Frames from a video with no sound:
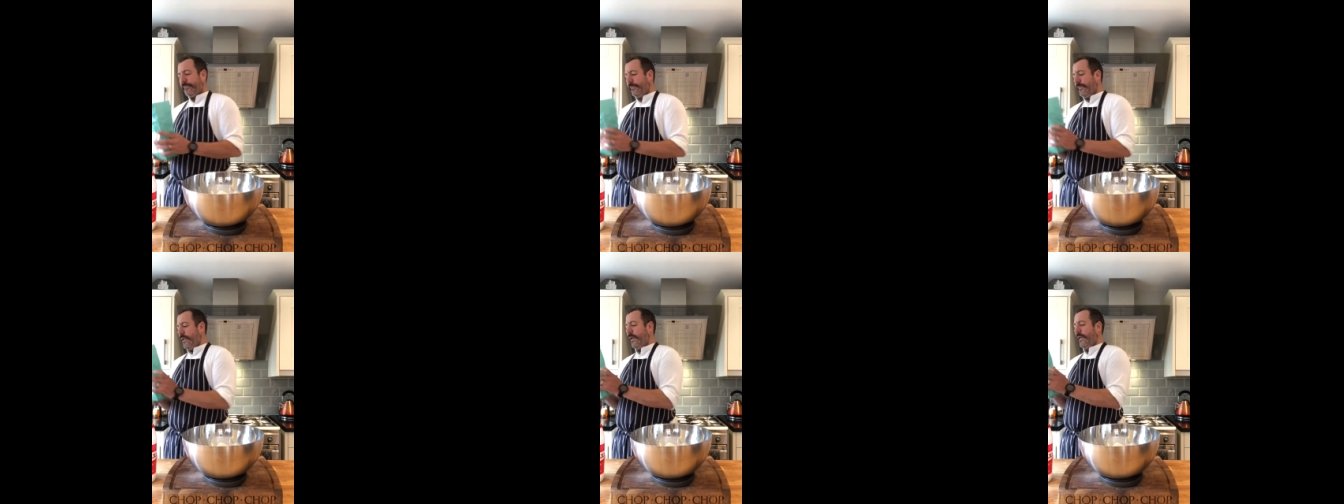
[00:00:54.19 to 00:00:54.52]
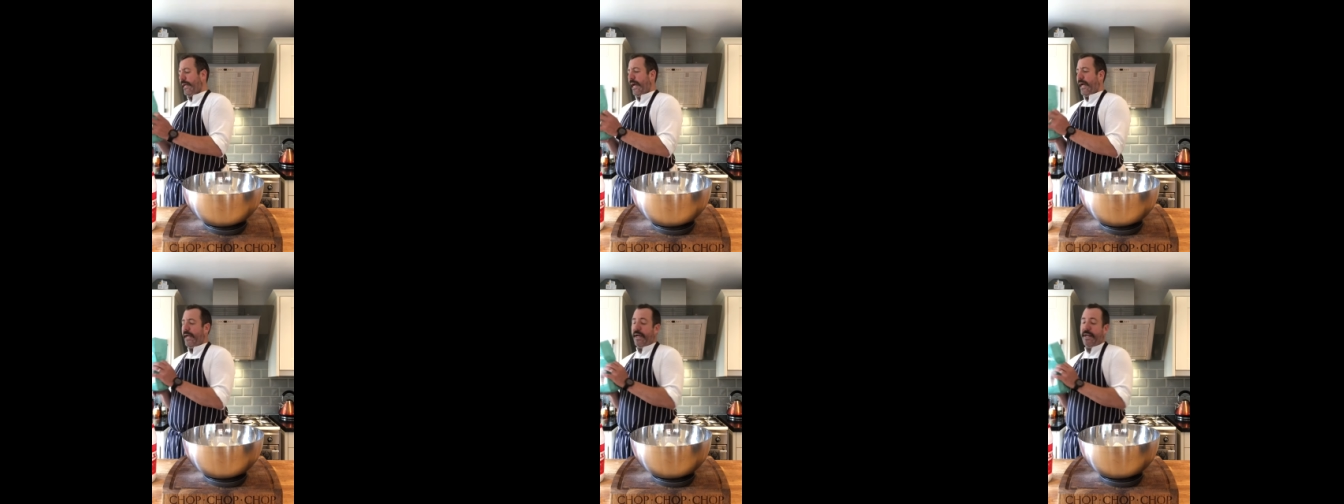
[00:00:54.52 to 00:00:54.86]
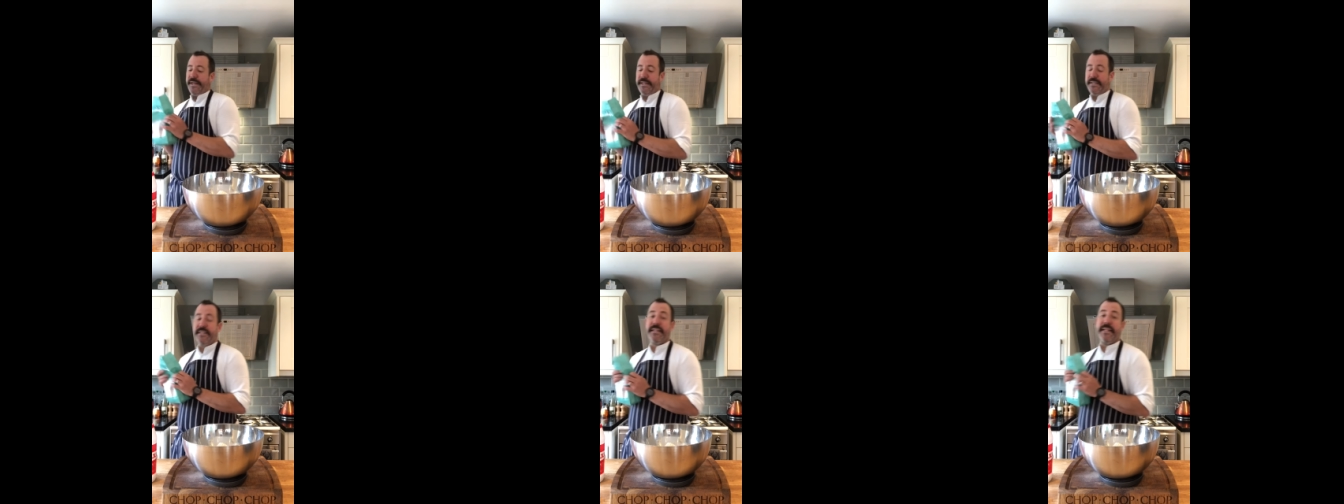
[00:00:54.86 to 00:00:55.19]
Okay, and
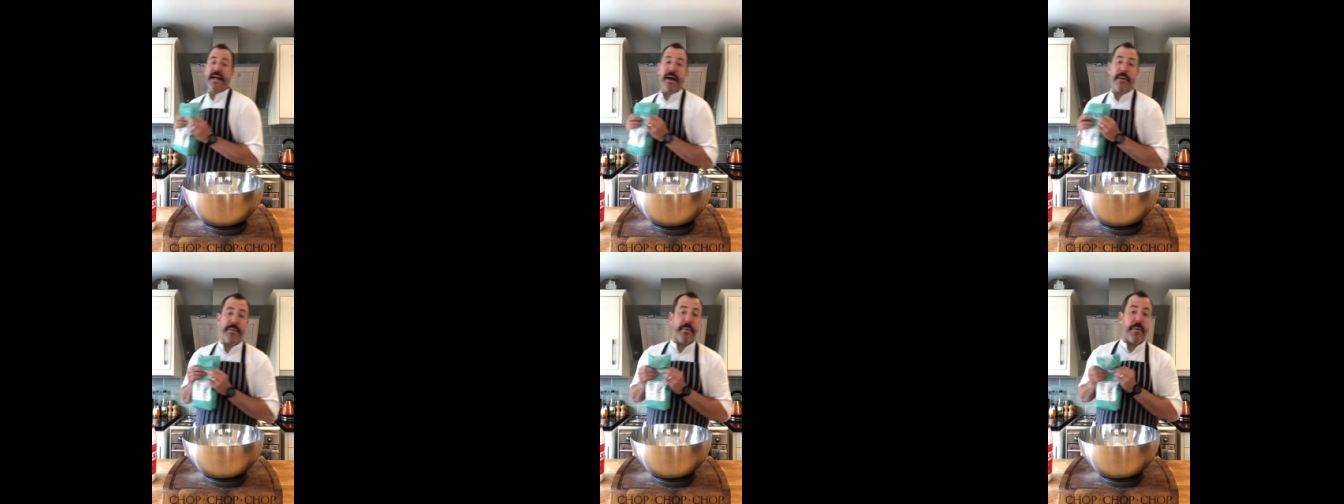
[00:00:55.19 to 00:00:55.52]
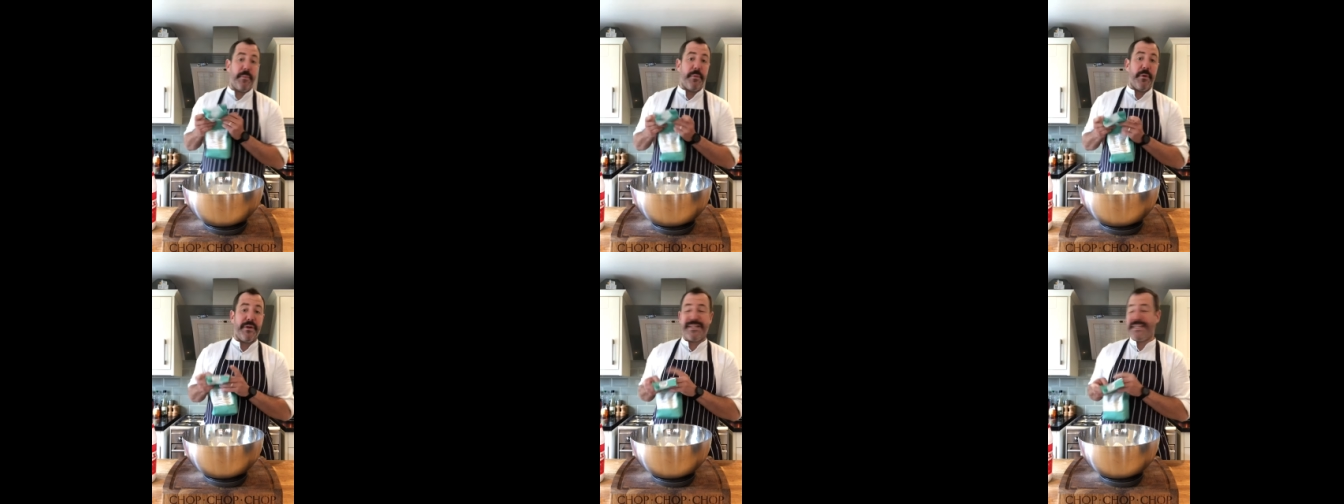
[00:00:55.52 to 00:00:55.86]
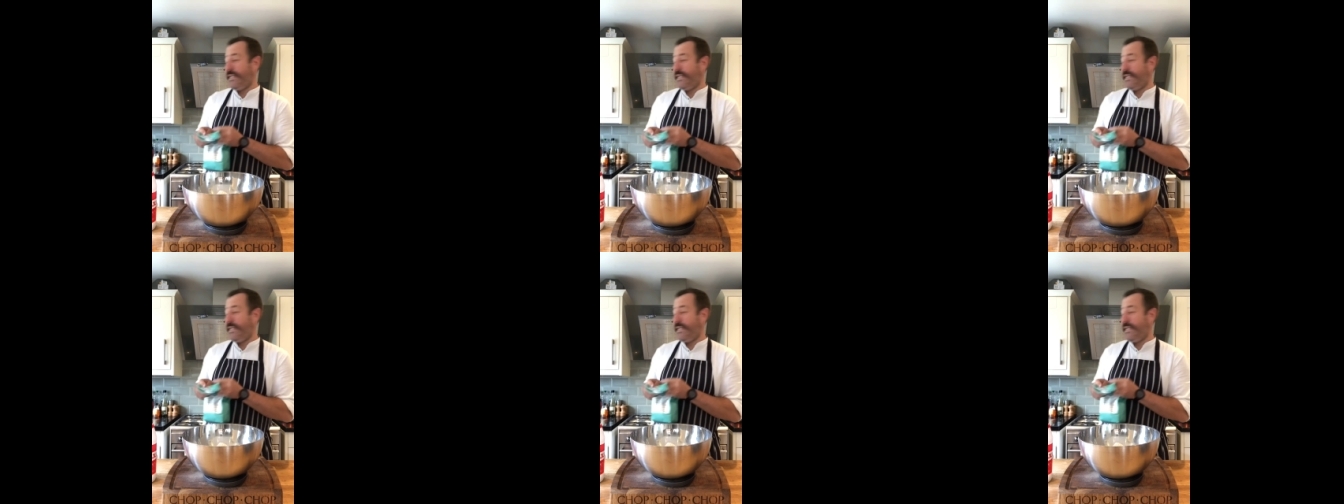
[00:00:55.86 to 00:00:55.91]
into that we want to put,